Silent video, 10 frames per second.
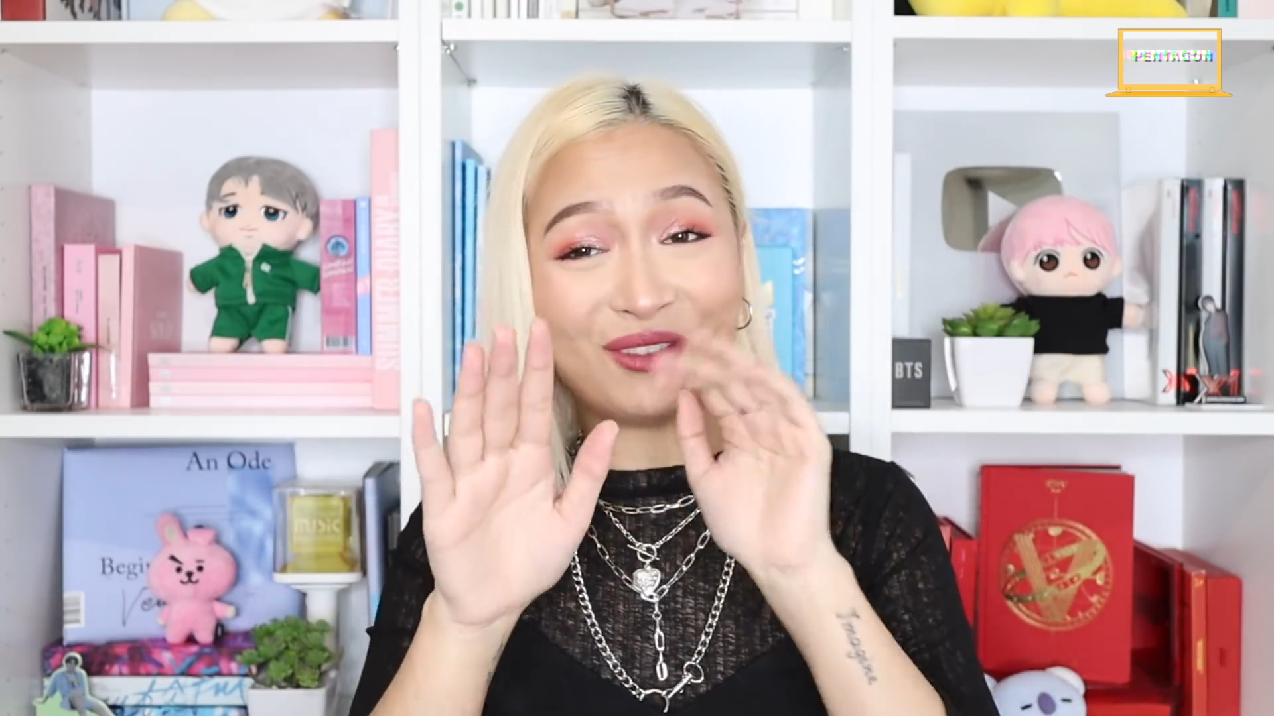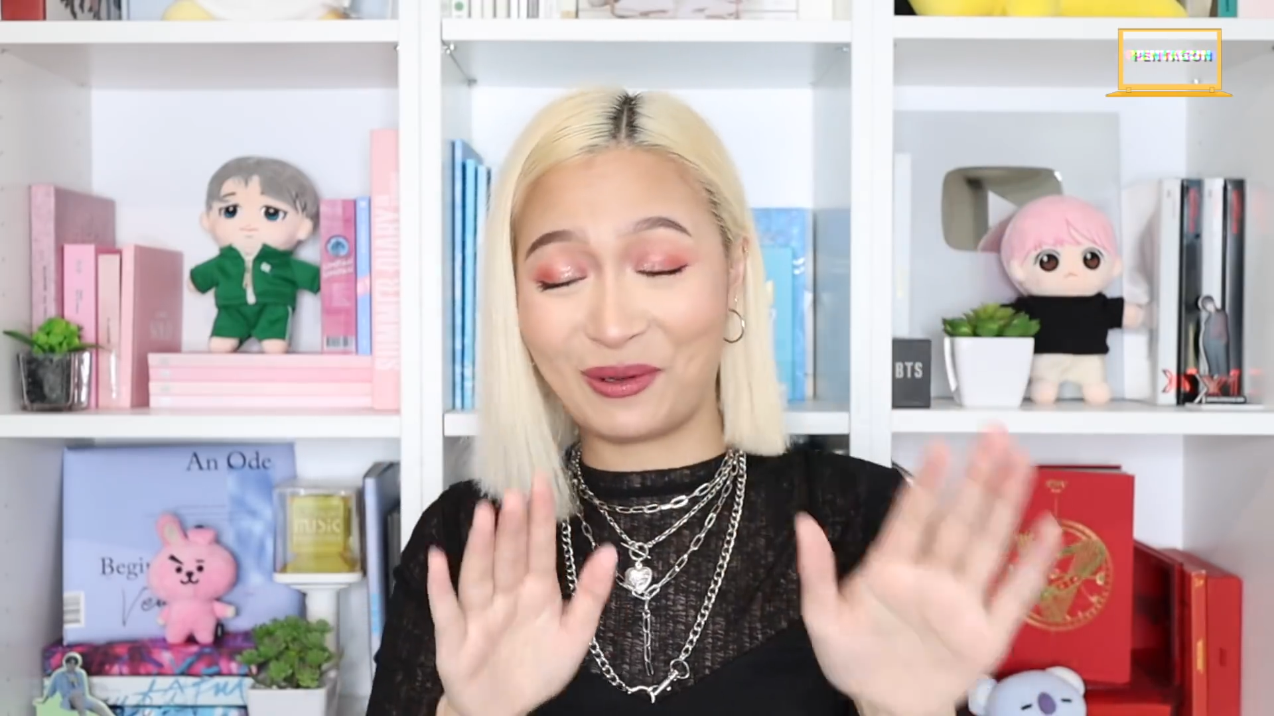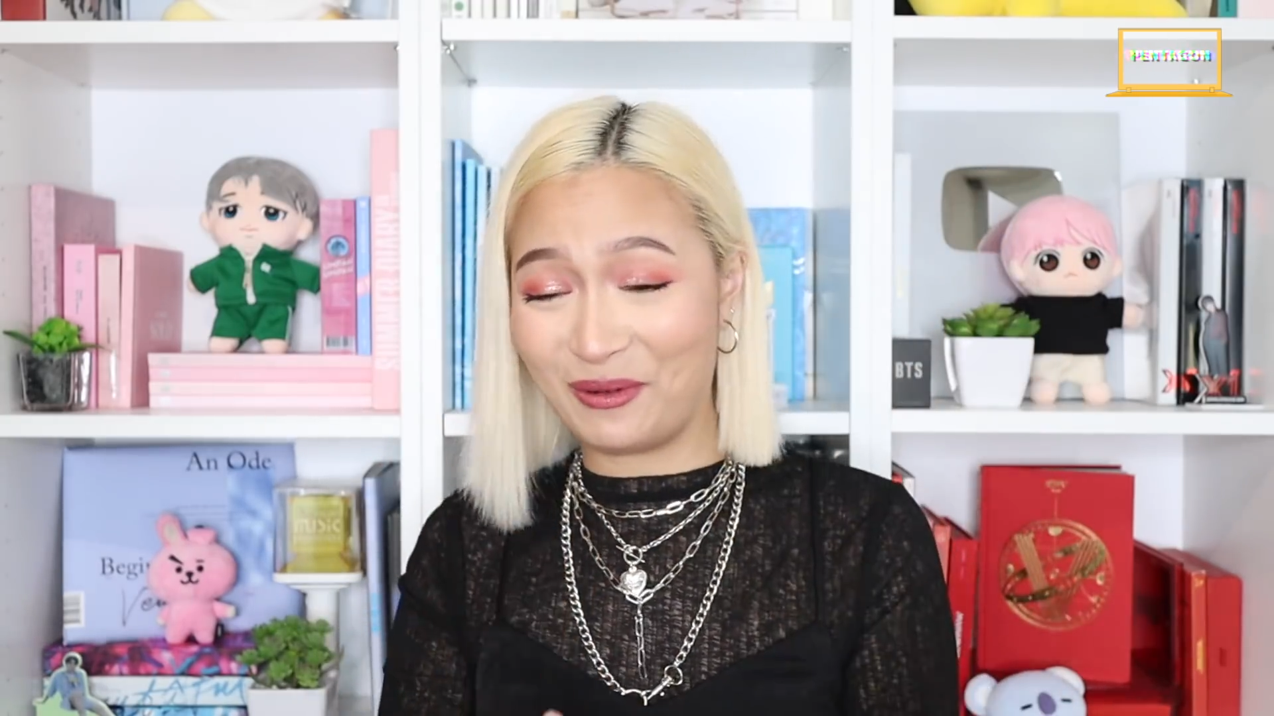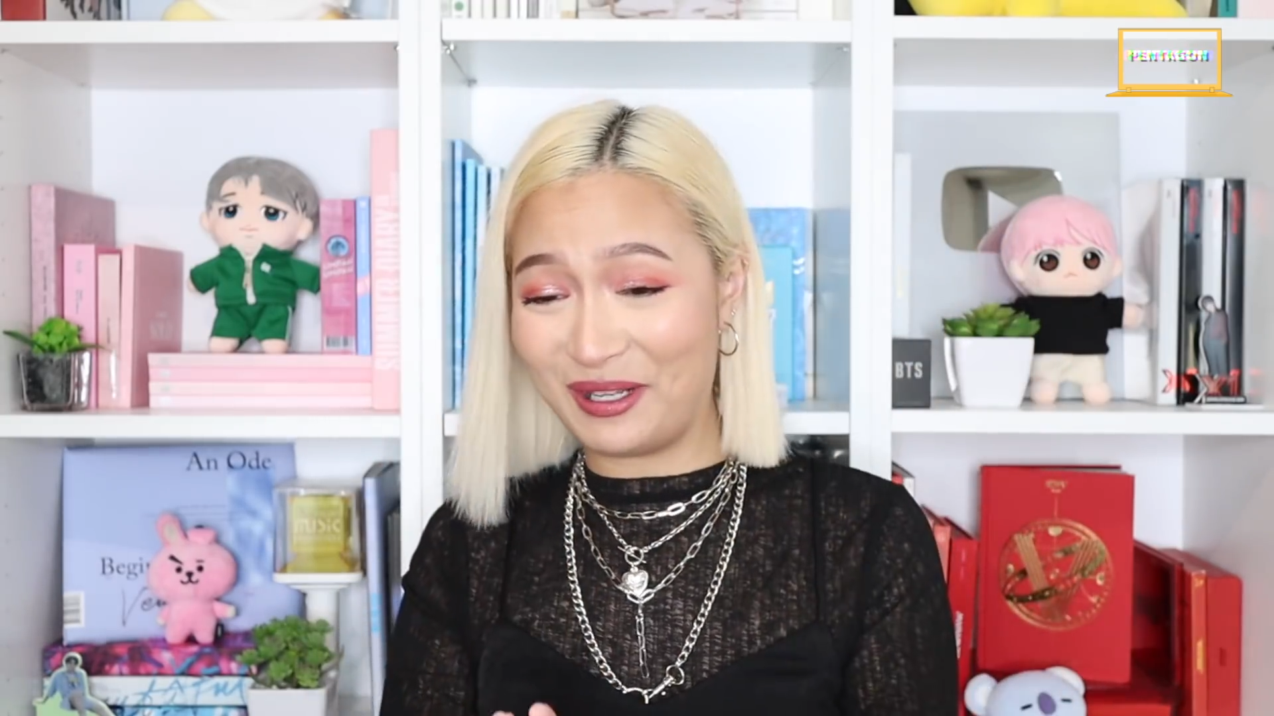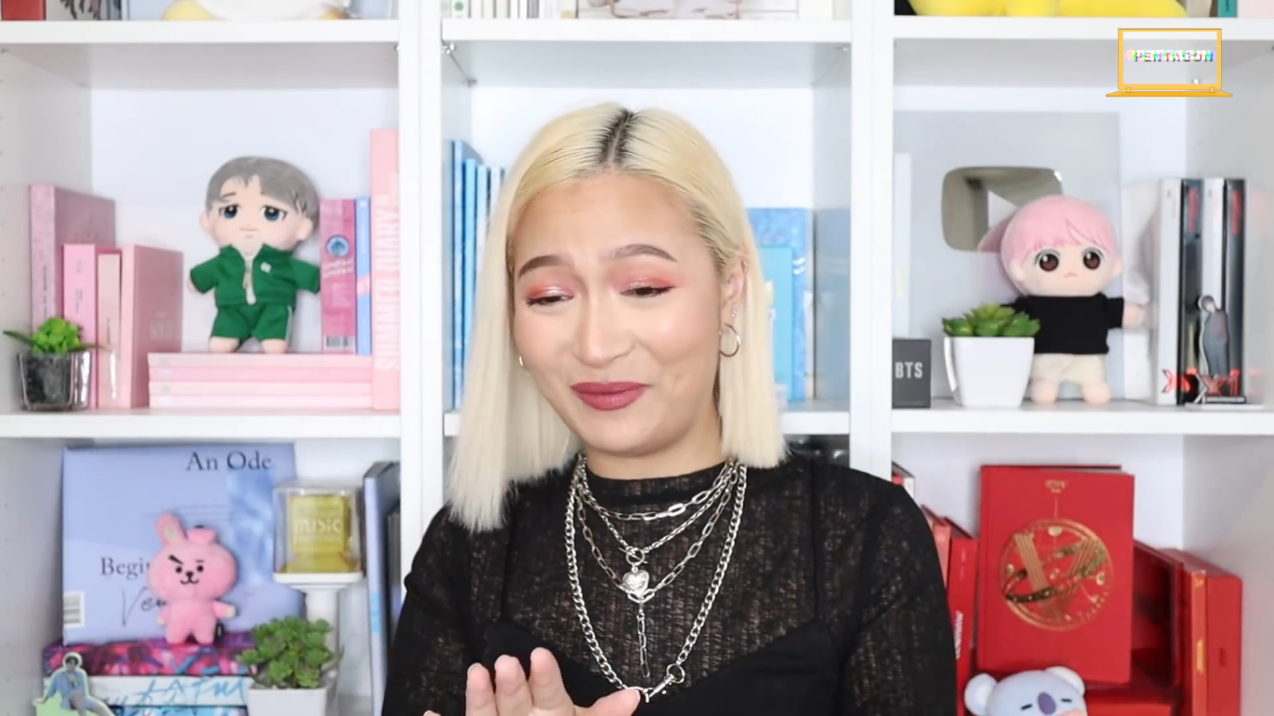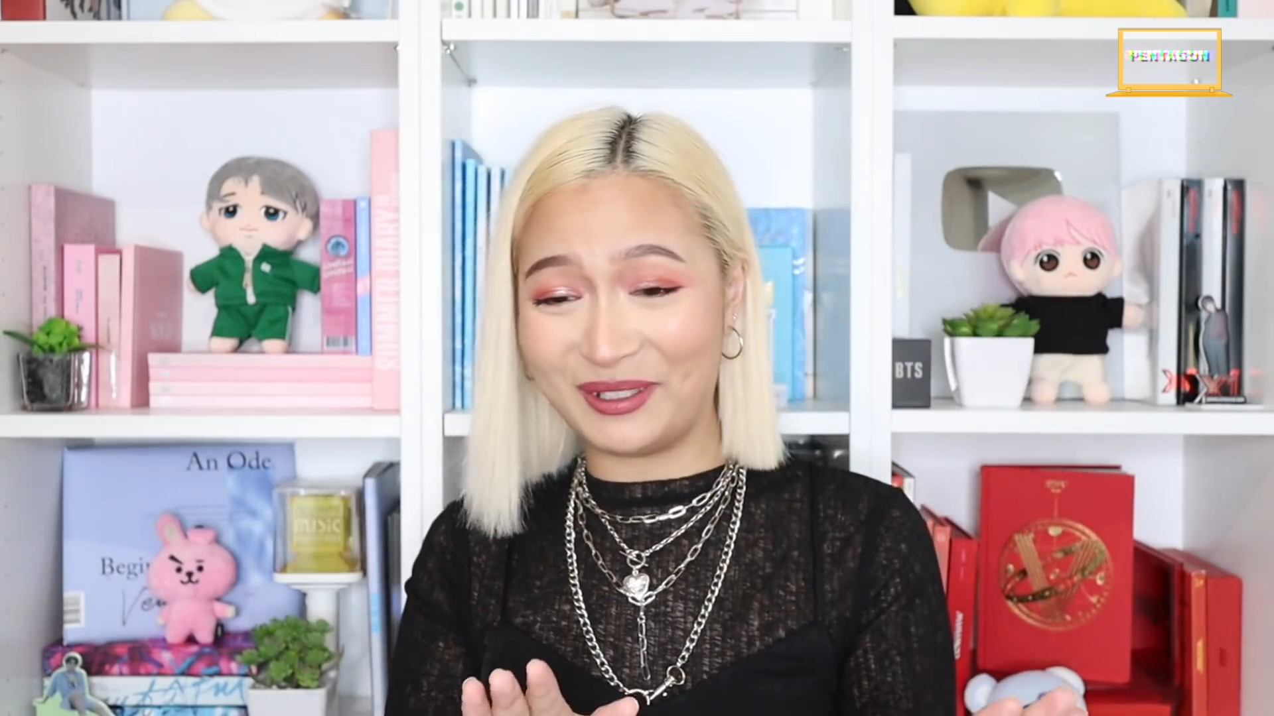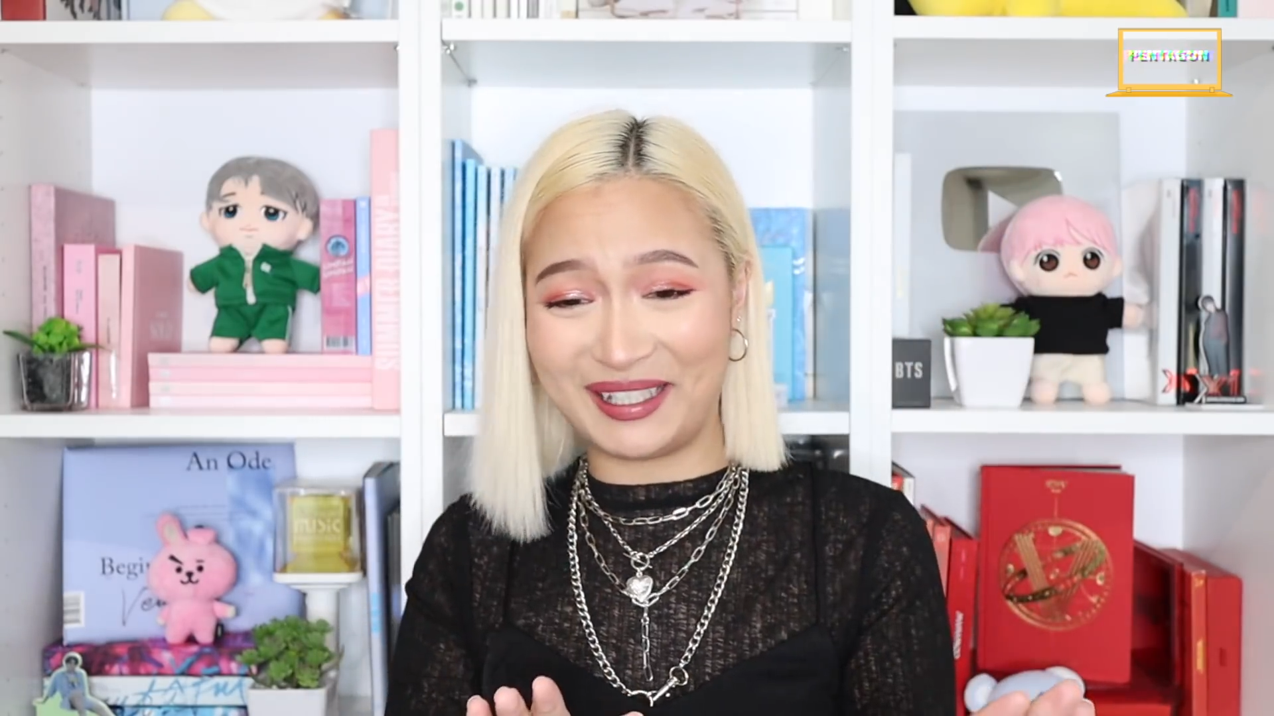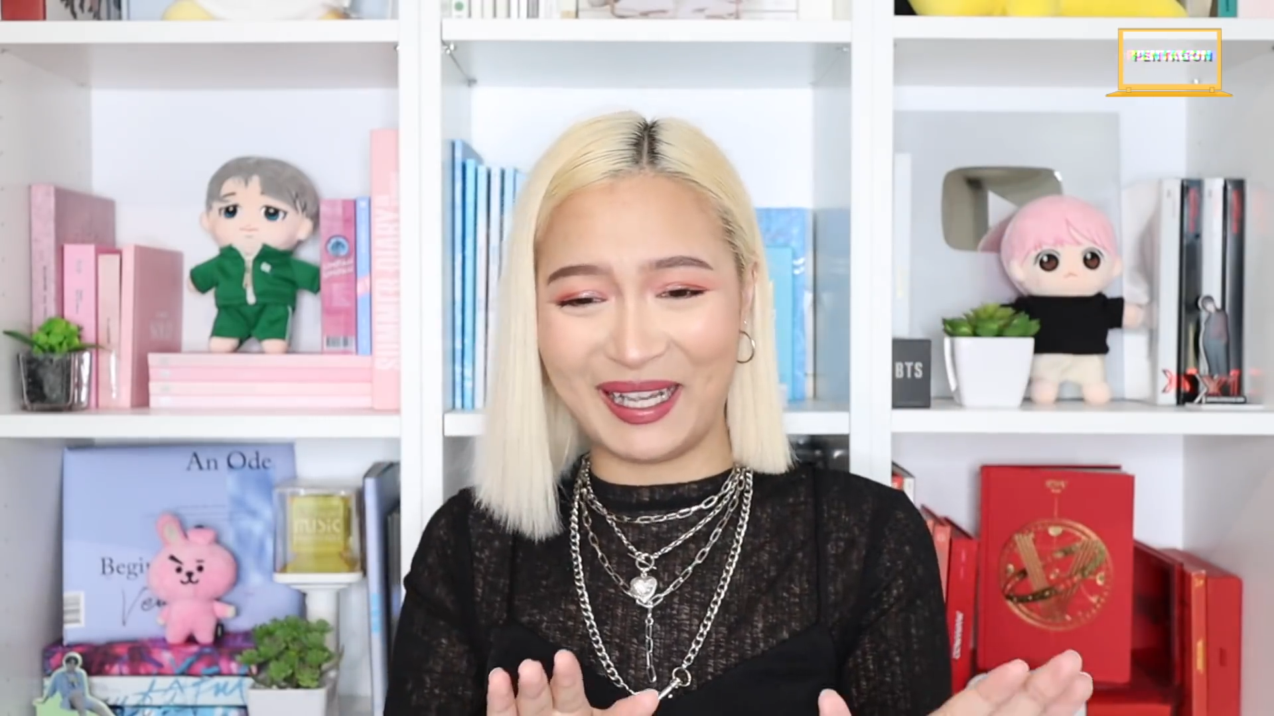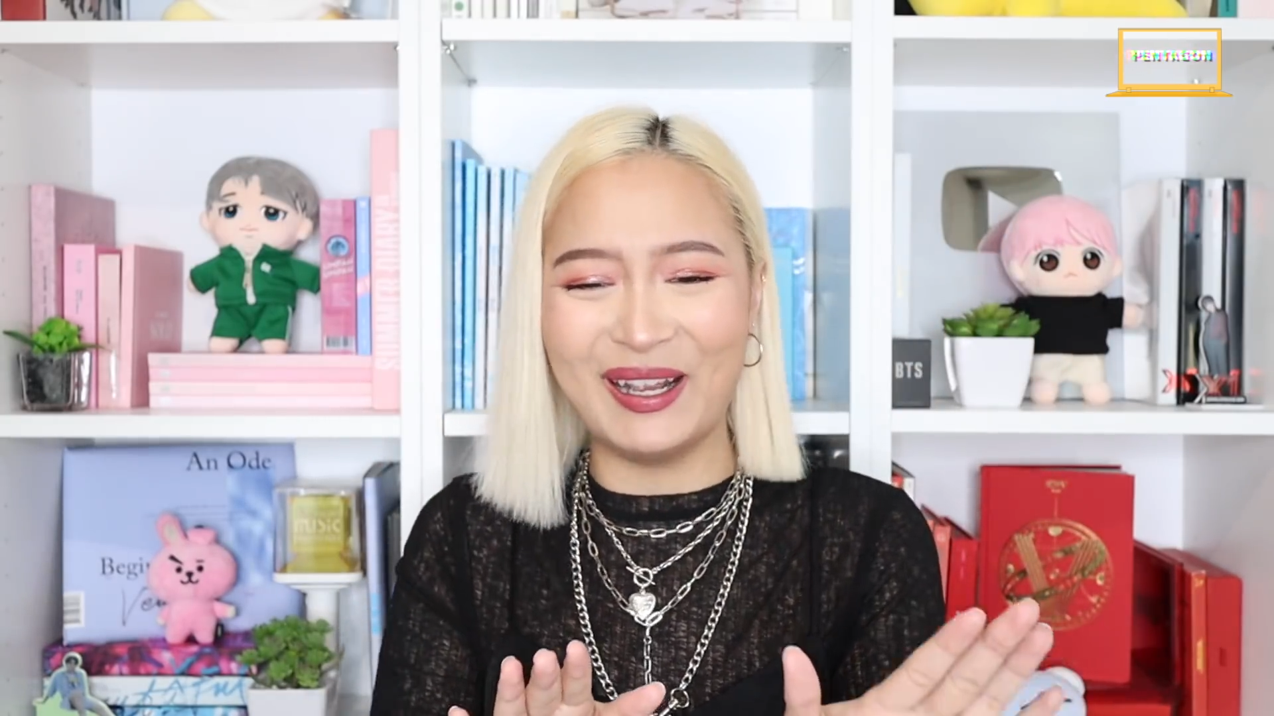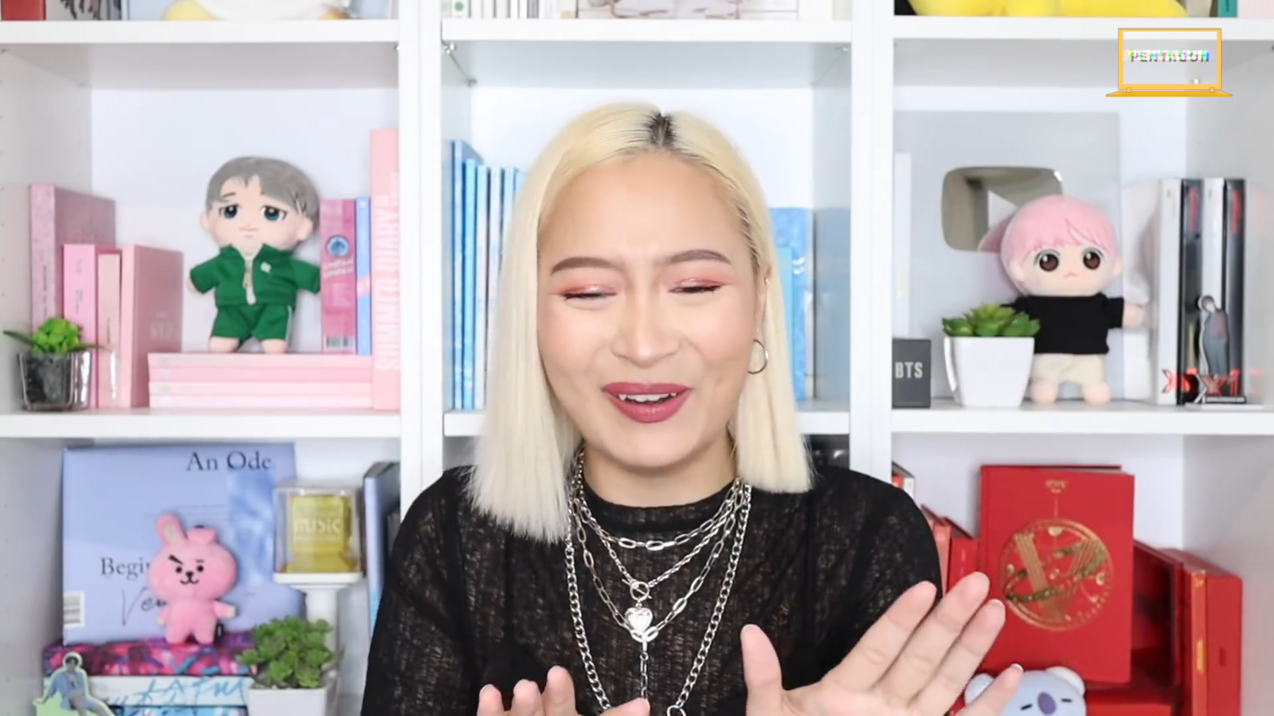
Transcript: don't even get